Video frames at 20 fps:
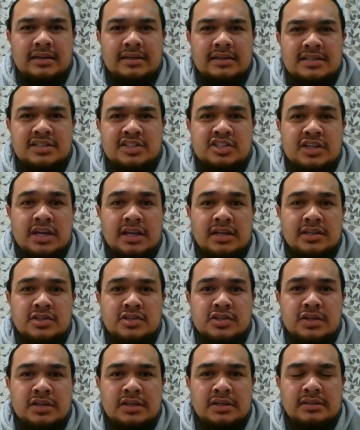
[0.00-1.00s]
It's
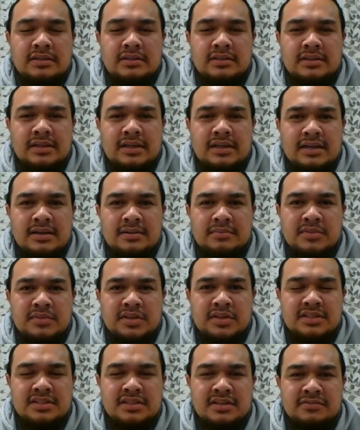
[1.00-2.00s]
challenging.
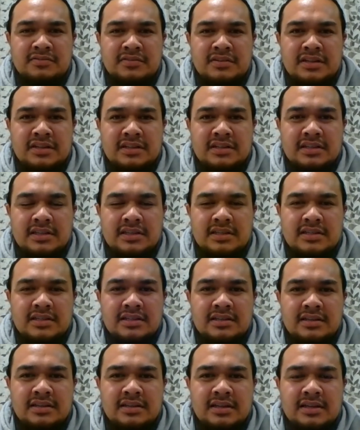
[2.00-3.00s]
There's
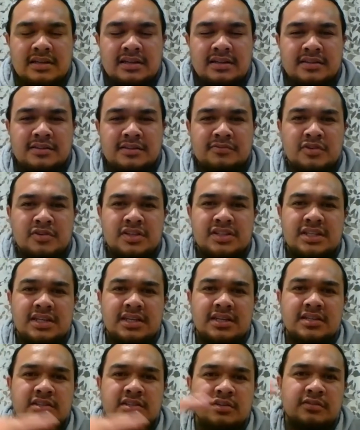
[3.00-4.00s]
definitely different
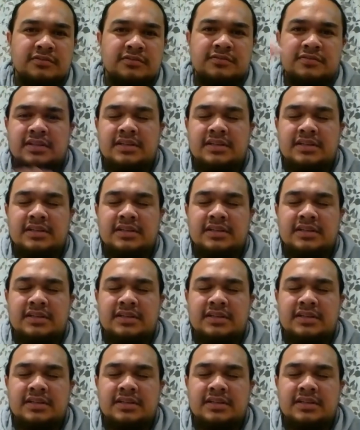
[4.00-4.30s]
tiers of